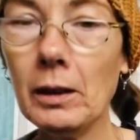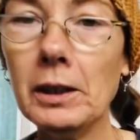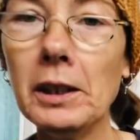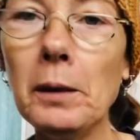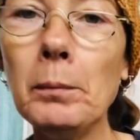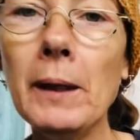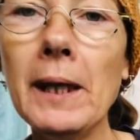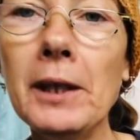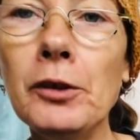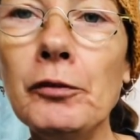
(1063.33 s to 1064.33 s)
And up
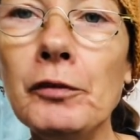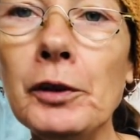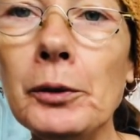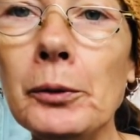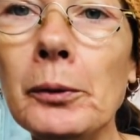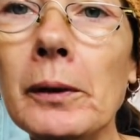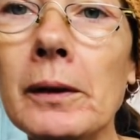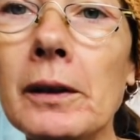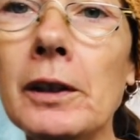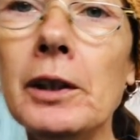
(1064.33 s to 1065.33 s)
ahead of you,
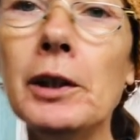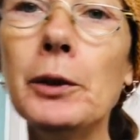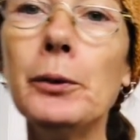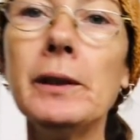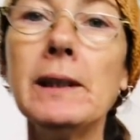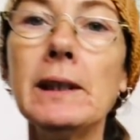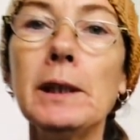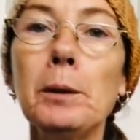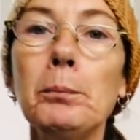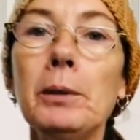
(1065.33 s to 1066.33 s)
you can see
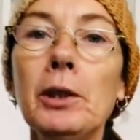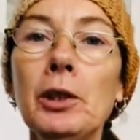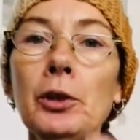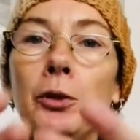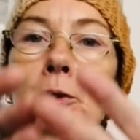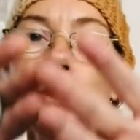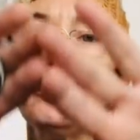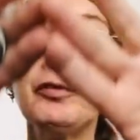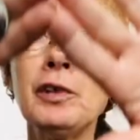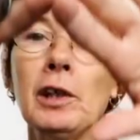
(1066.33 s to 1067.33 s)
a
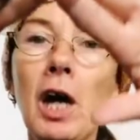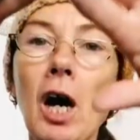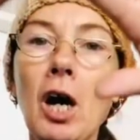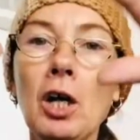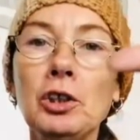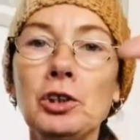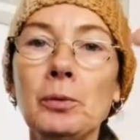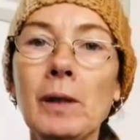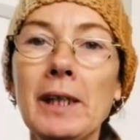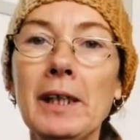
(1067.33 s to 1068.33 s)
beautiful
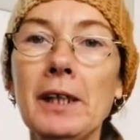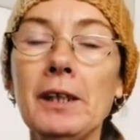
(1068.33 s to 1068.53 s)
archway